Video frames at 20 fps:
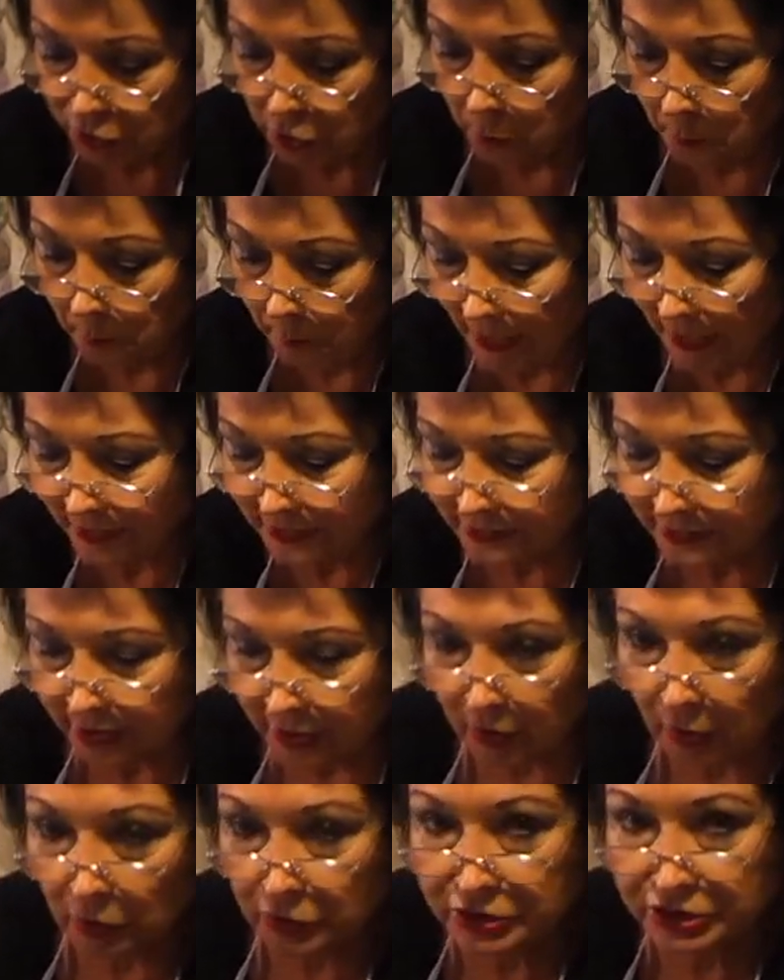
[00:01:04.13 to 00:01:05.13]
New
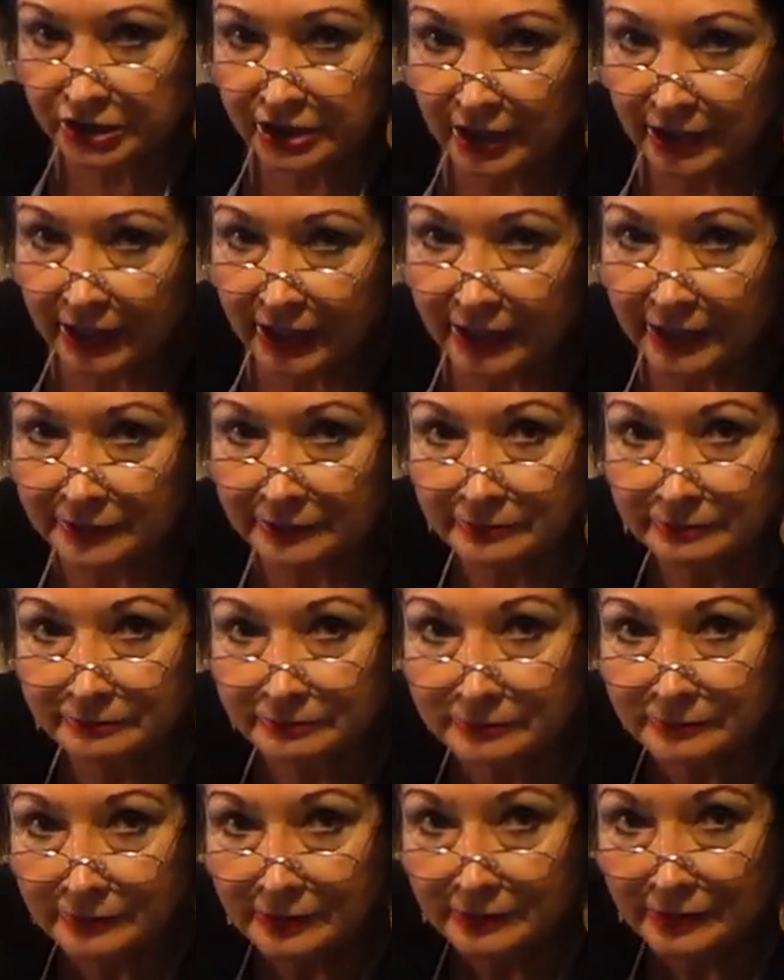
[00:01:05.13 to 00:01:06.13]
Mexico chili.
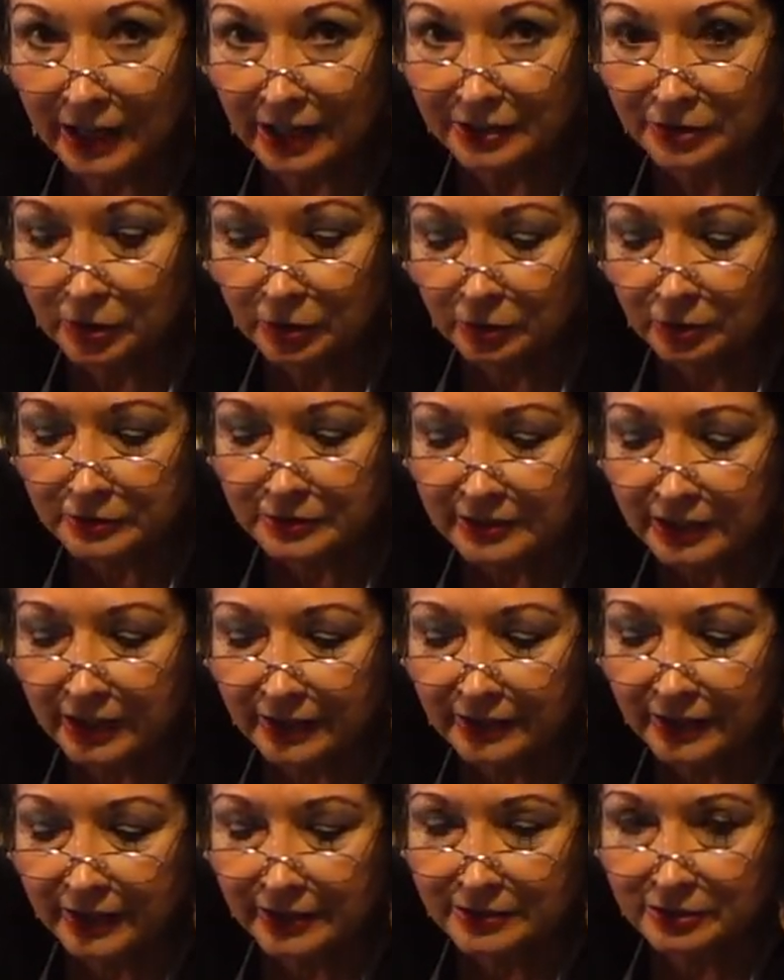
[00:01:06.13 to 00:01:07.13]
As you can
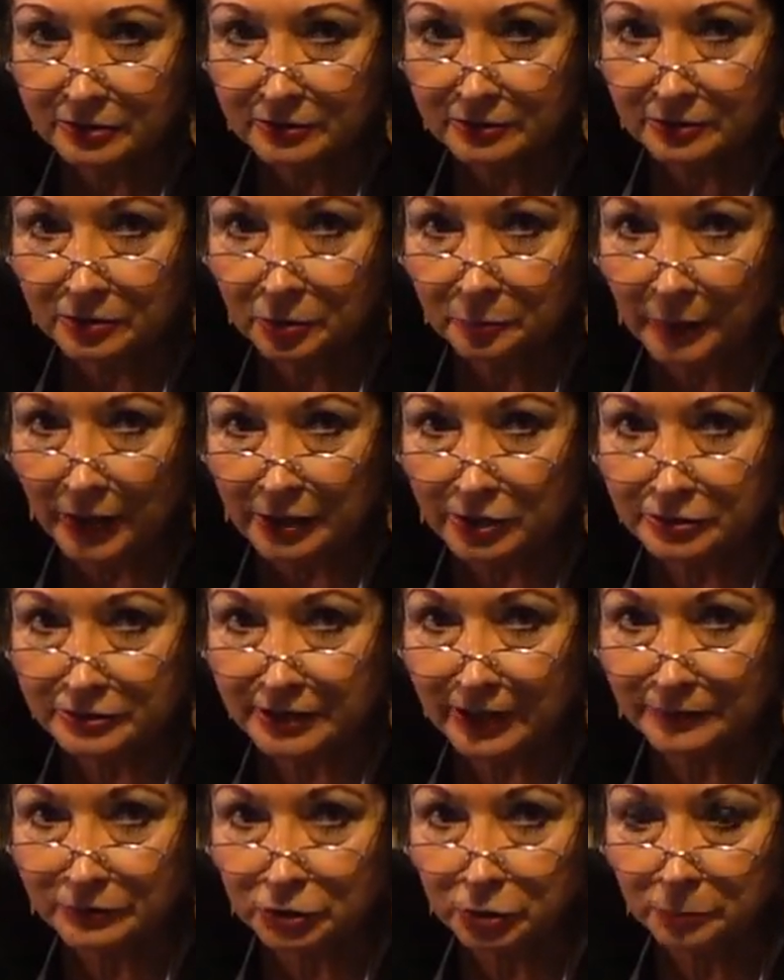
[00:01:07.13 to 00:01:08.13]
see this, you buy
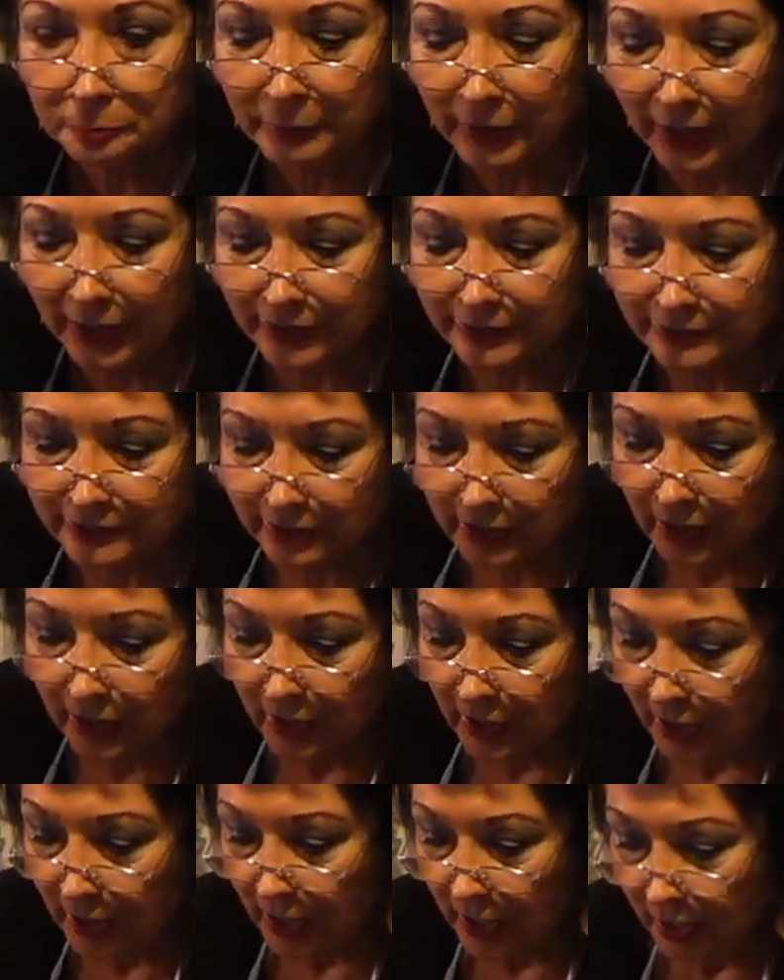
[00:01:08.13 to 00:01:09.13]
yourself 2 bags.
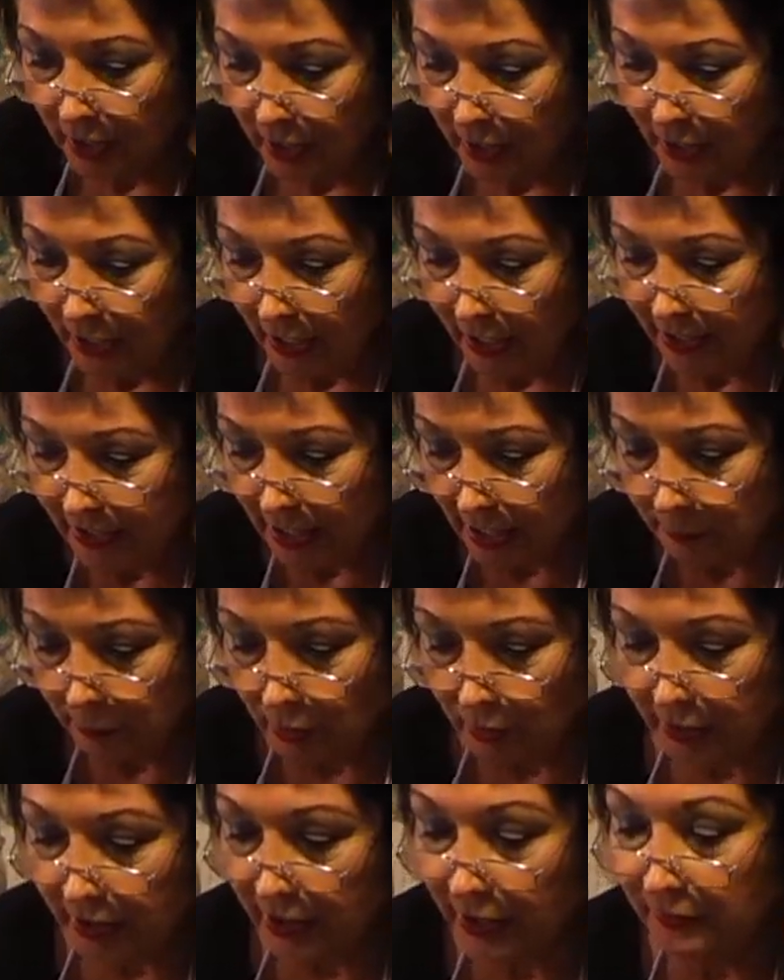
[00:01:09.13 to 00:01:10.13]
And I
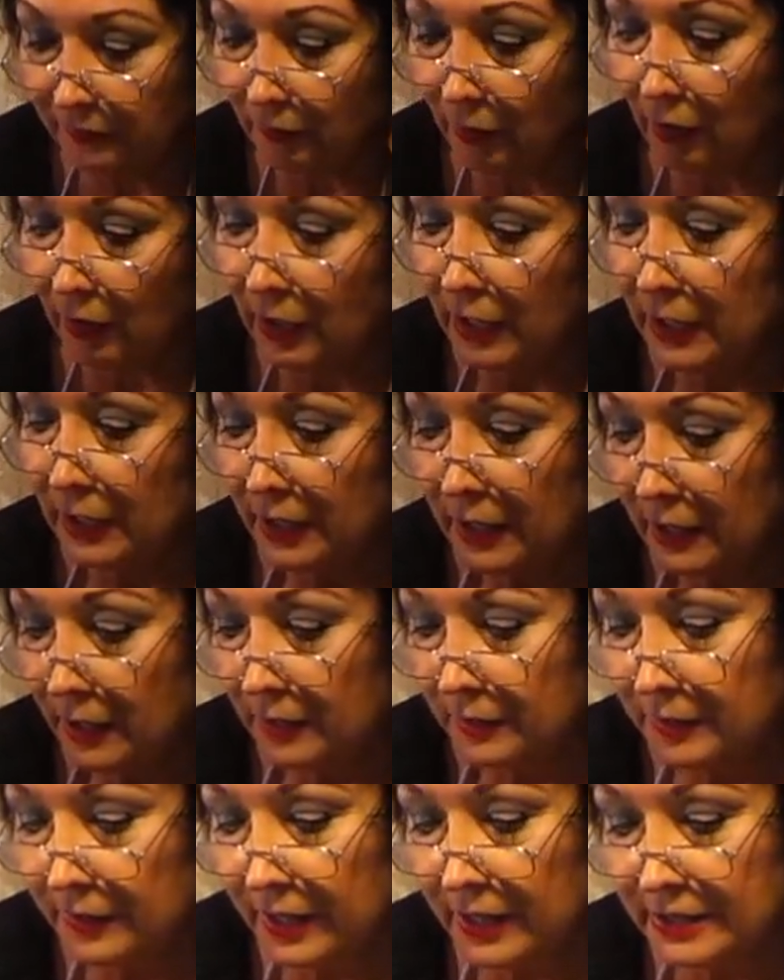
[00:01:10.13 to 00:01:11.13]
believe
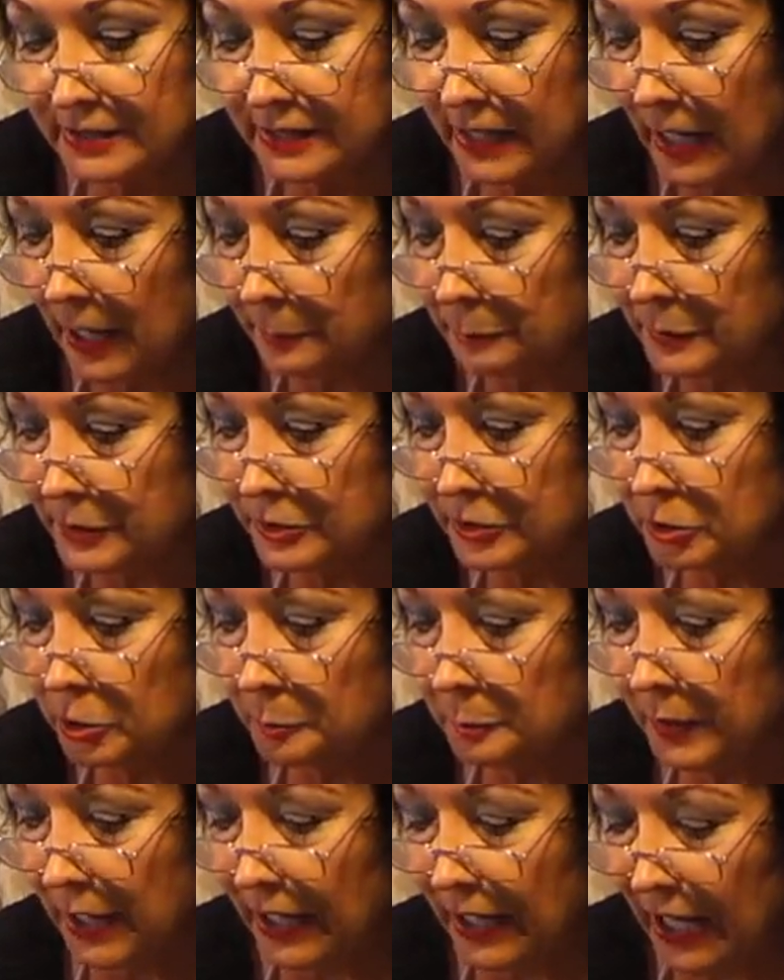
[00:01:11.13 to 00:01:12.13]
this happens to
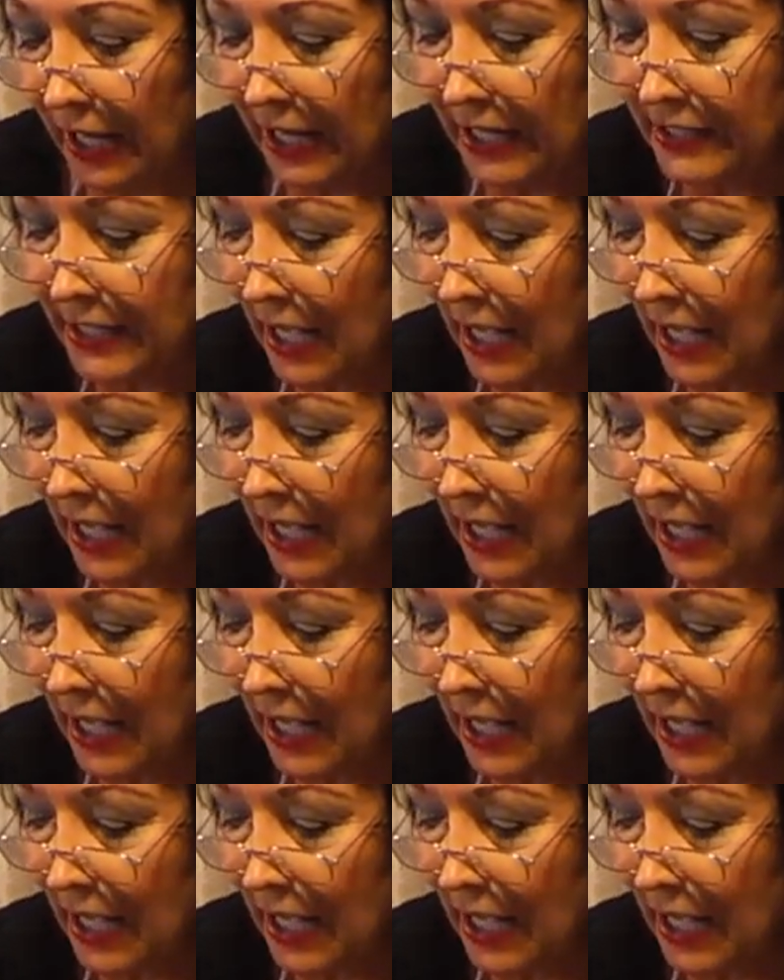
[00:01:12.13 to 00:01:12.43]
be 8